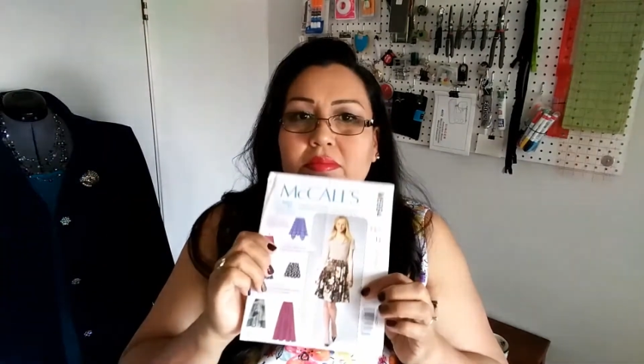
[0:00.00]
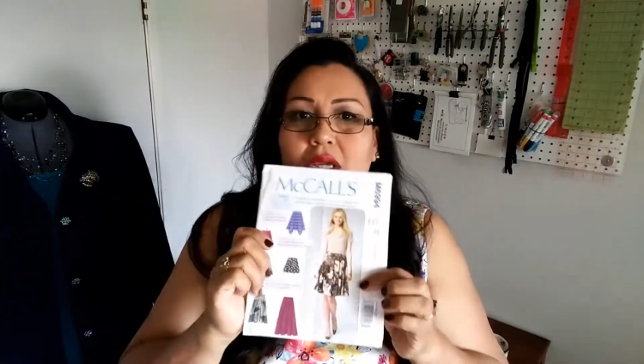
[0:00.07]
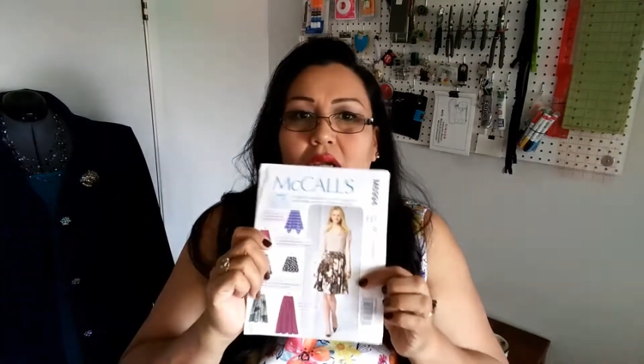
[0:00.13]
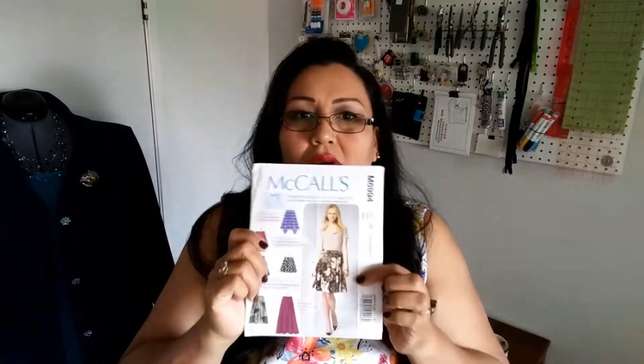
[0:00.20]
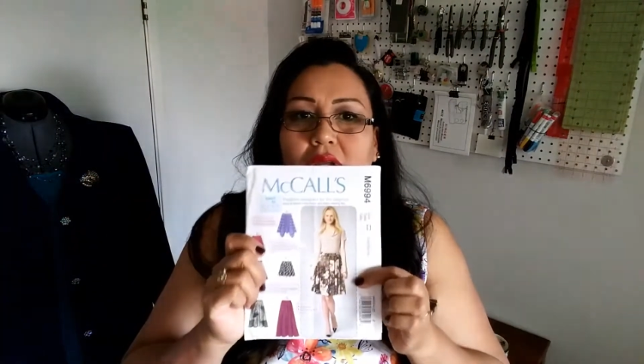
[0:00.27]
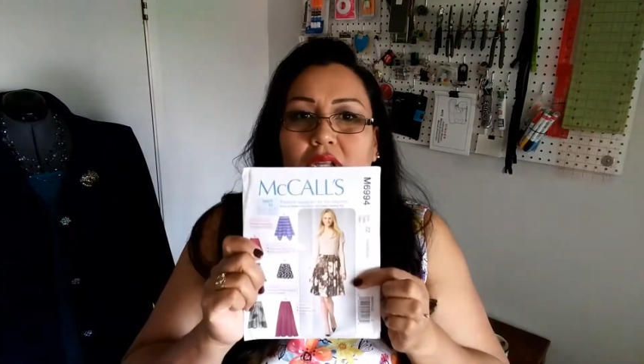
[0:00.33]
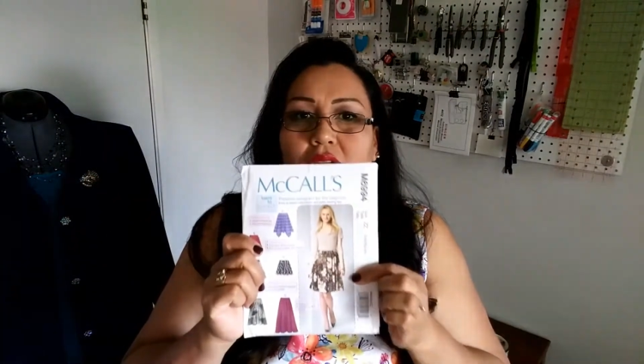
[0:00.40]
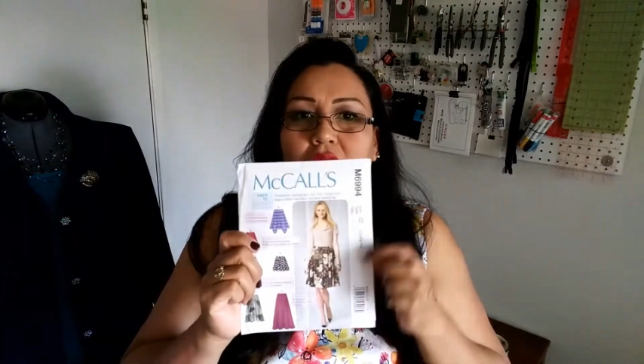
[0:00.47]

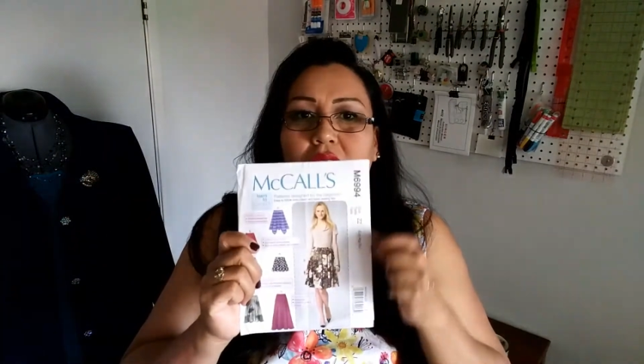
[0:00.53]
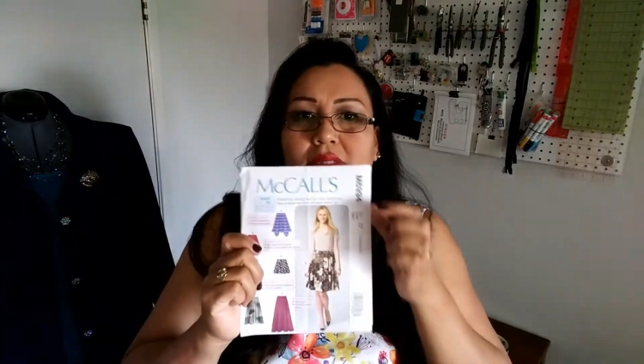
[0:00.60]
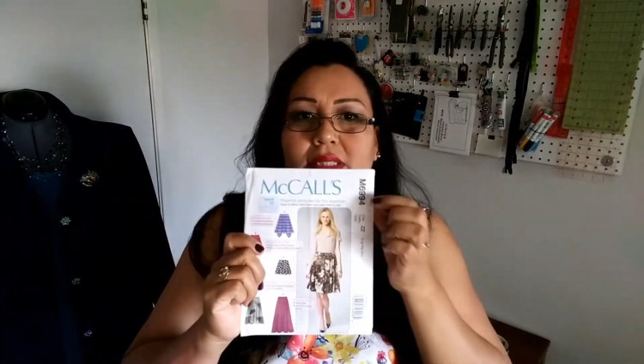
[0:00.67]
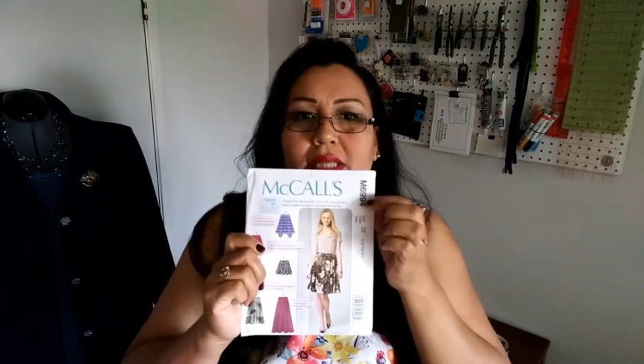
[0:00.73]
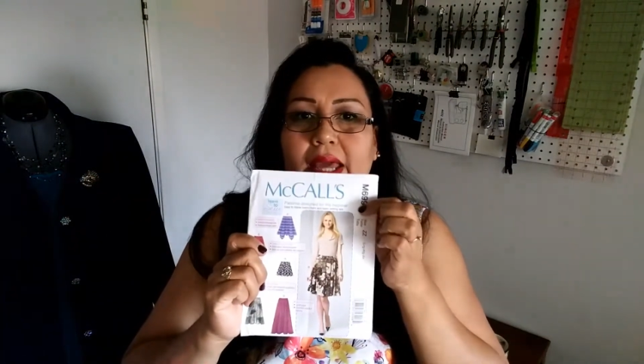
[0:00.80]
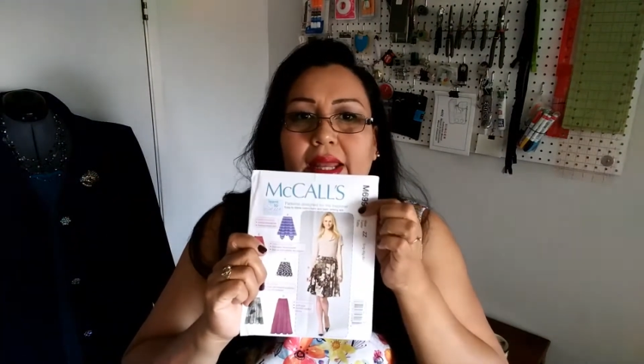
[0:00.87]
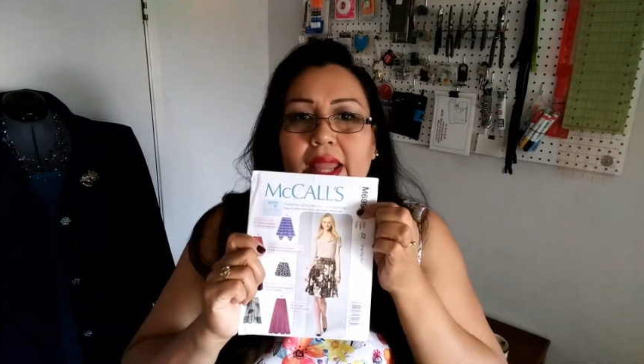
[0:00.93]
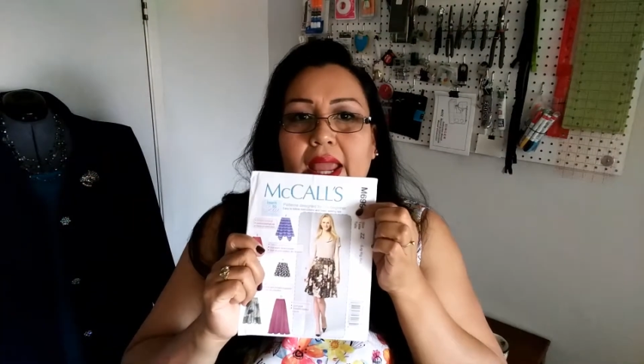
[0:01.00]
you can
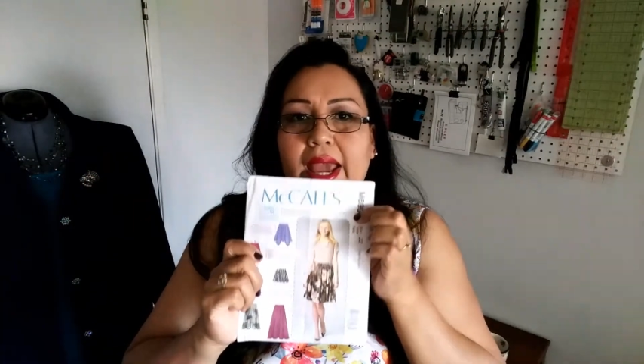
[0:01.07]
use that